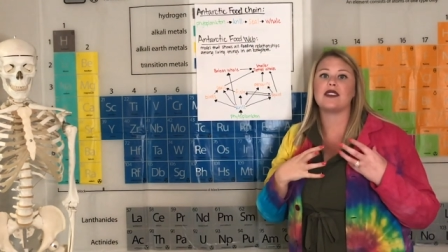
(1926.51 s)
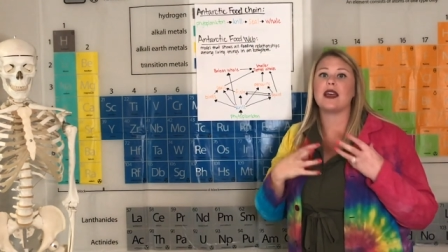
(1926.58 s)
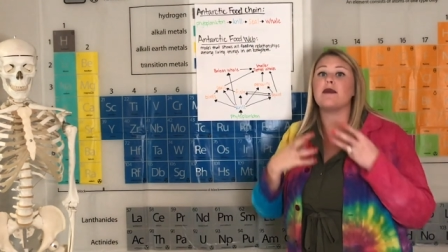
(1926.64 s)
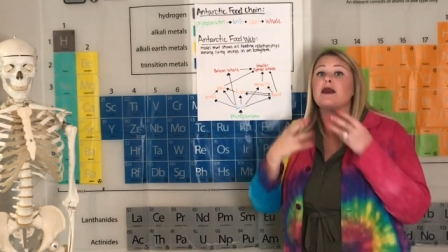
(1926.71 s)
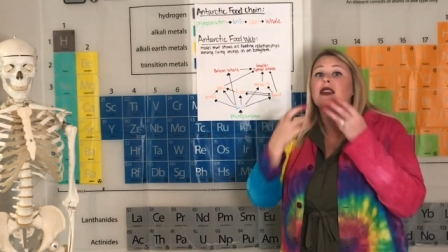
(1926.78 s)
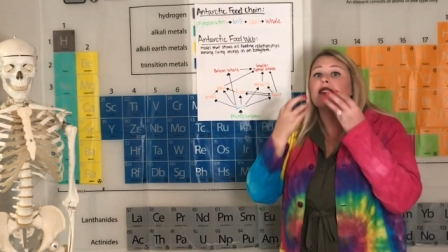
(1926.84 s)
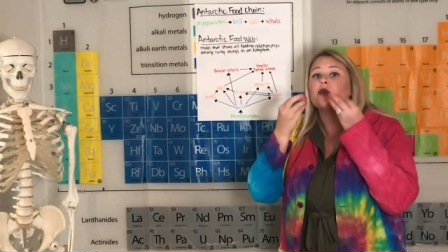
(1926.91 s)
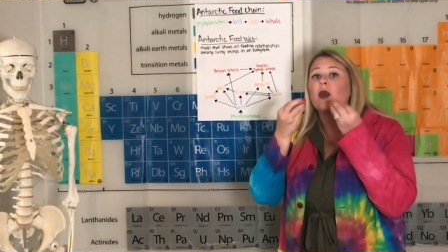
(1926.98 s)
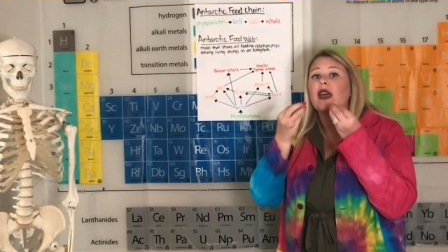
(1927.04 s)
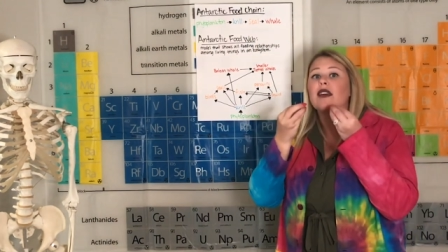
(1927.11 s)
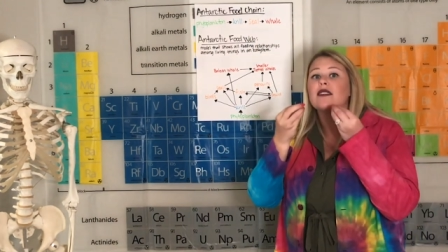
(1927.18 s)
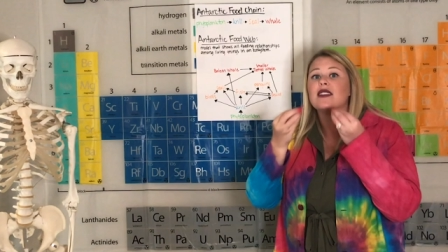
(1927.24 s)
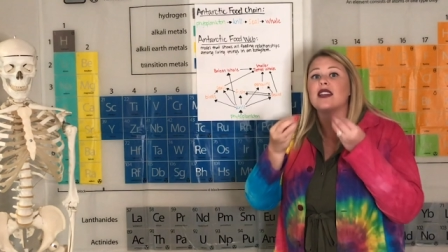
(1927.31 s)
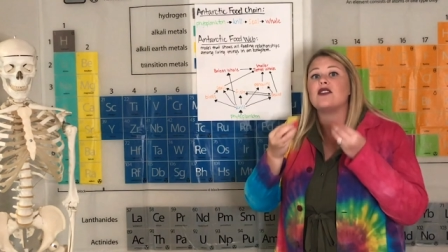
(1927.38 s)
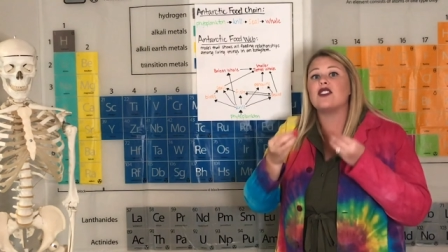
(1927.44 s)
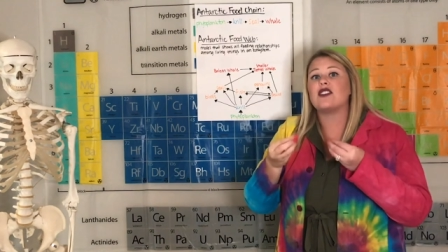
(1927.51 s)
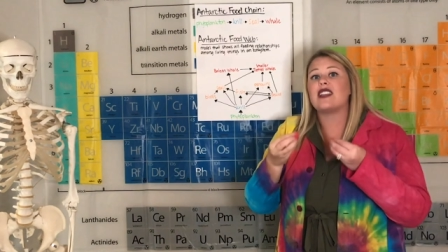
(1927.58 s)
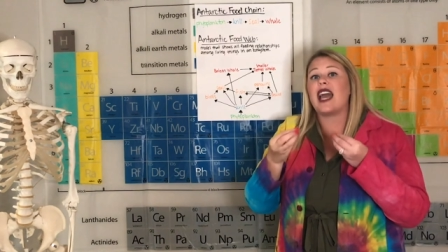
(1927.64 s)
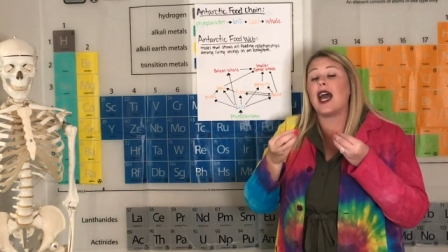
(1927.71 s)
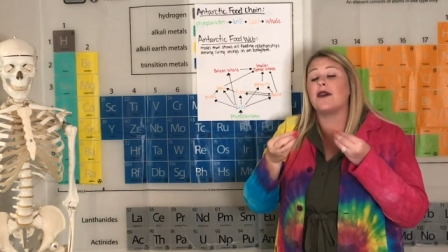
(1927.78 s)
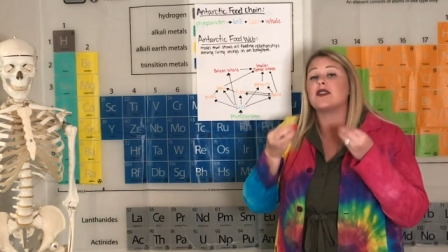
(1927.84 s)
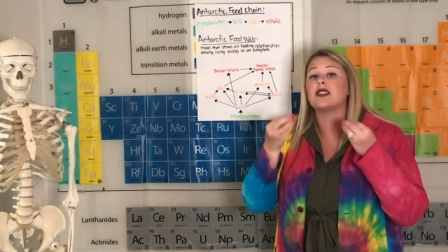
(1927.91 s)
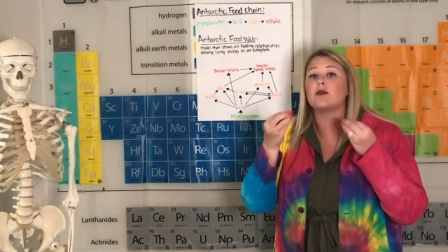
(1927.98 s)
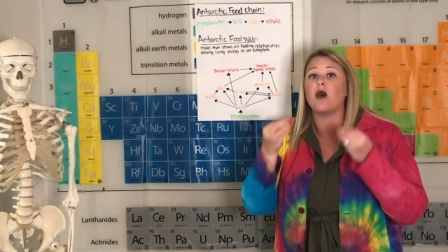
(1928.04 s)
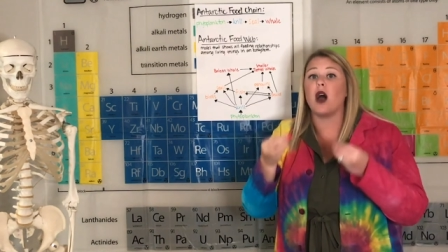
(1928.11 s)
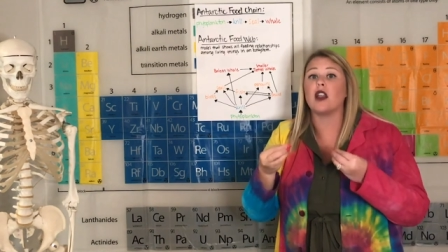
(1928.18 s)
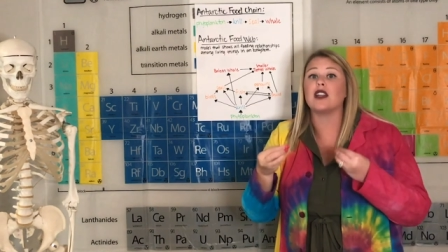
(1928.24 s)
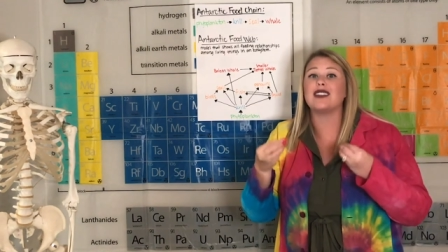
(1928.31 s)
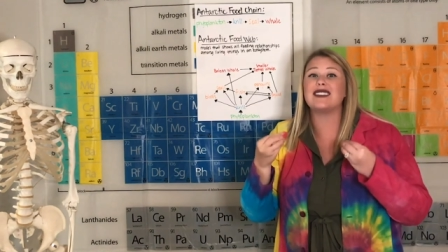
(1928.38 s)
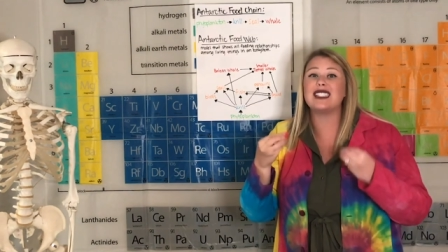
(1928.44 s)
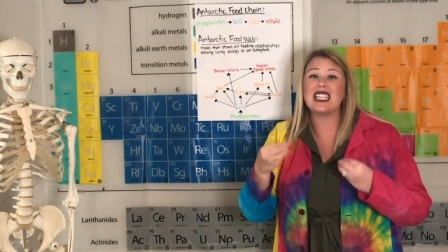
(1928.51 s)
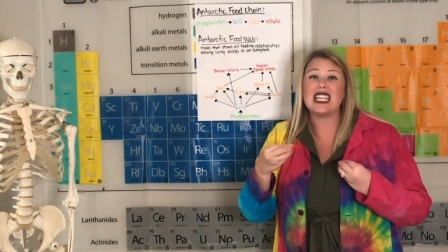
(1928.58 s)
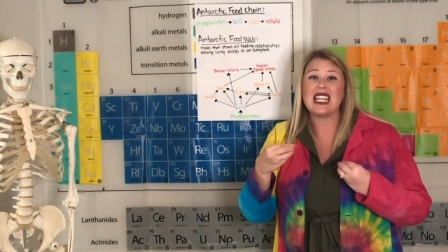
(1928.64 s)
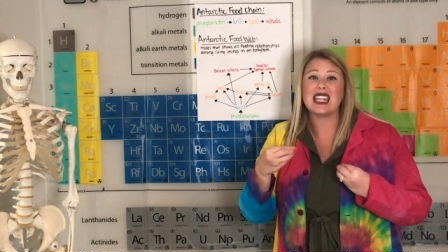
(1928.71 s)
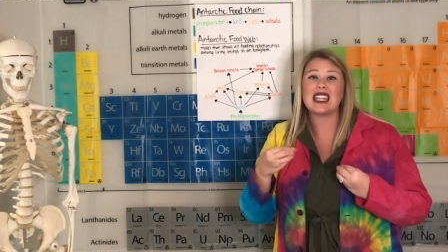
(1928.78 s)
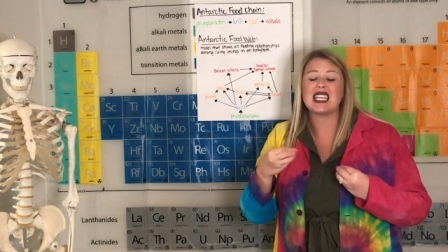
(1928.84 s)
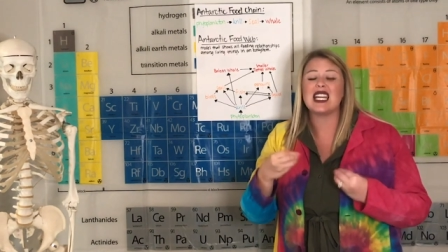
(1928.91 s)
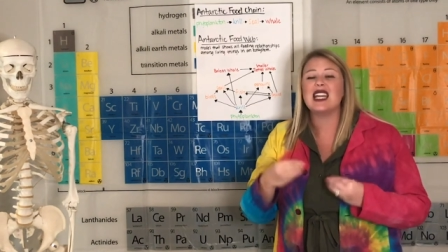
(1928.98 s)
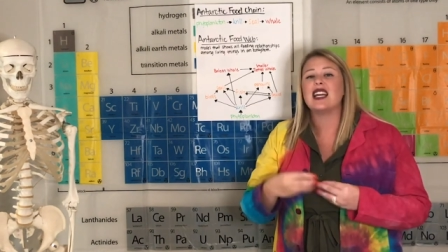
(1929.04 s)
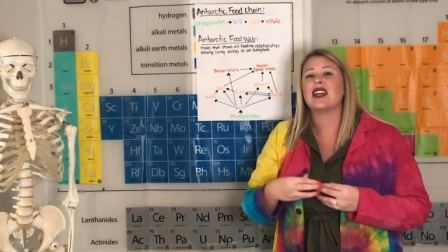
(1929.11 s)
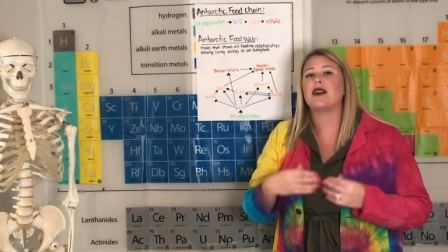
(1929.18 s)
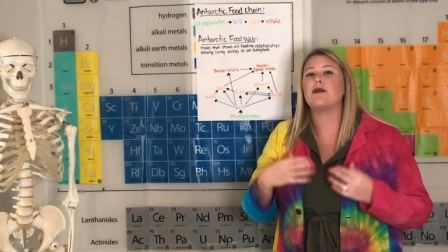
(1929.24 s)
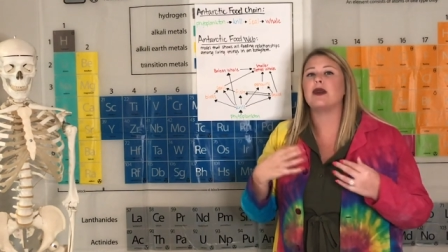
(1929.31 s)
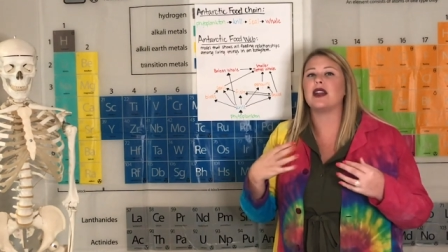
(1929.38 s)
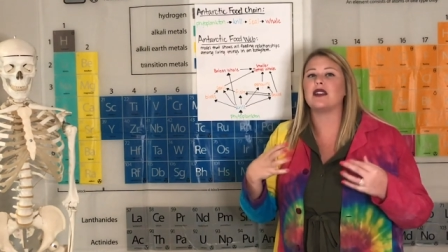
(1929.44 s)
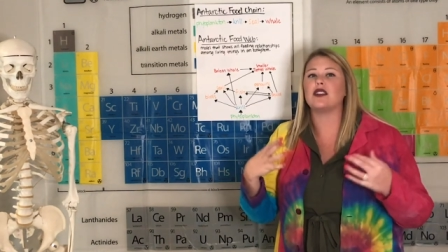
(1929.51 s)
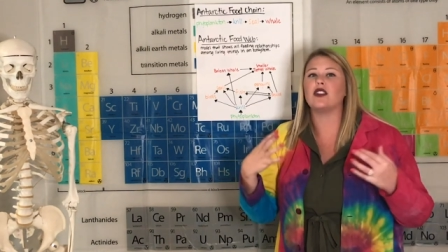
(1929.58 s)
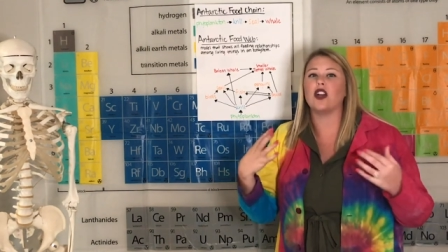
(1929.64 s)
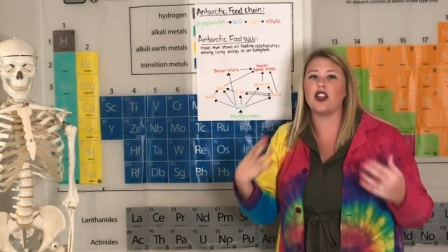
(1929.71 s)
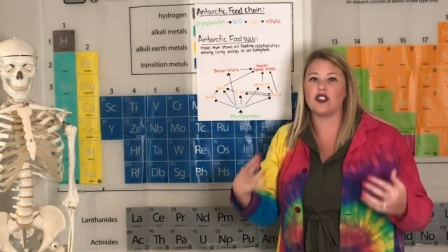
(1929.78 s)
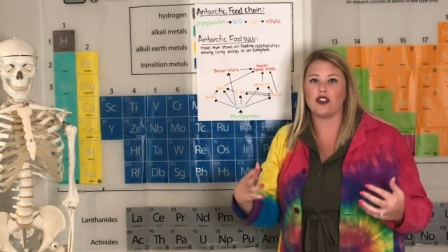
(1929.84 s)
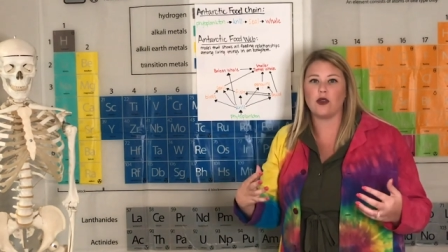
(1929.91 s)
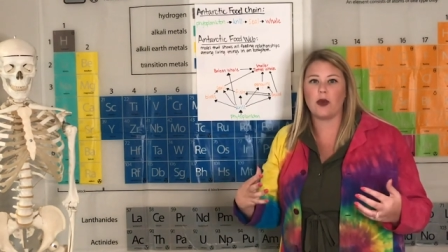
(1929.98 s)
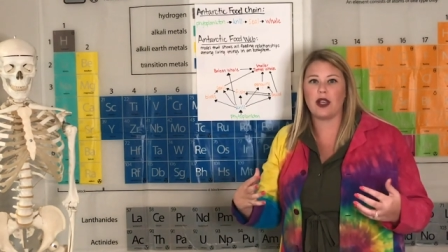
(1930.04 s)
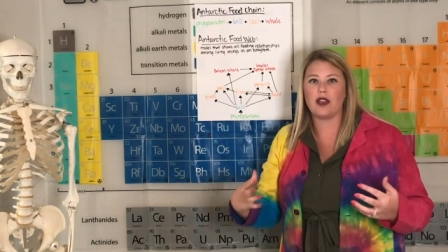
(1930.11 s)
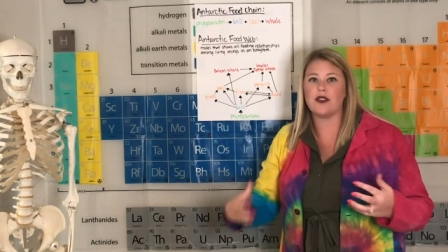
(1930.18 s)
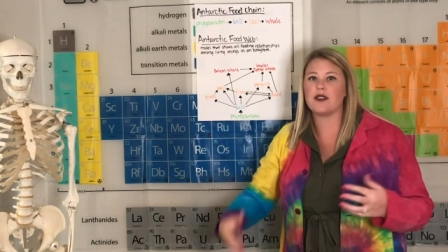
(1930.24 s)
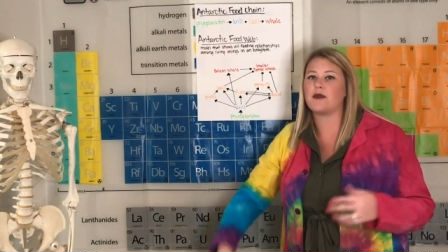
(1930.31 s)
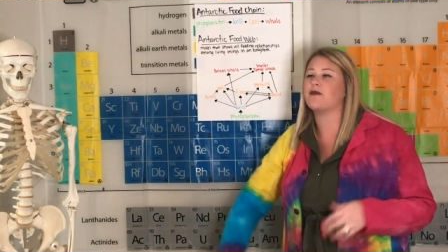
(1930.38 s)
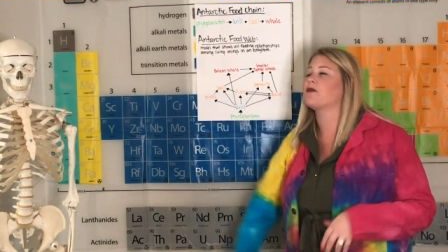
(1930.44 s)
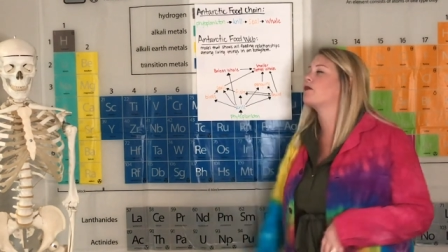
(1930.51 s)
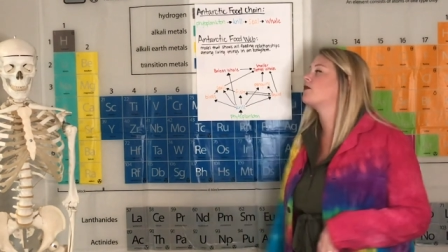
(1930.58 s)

That means whales that just have smaller teeth compared to larger whales,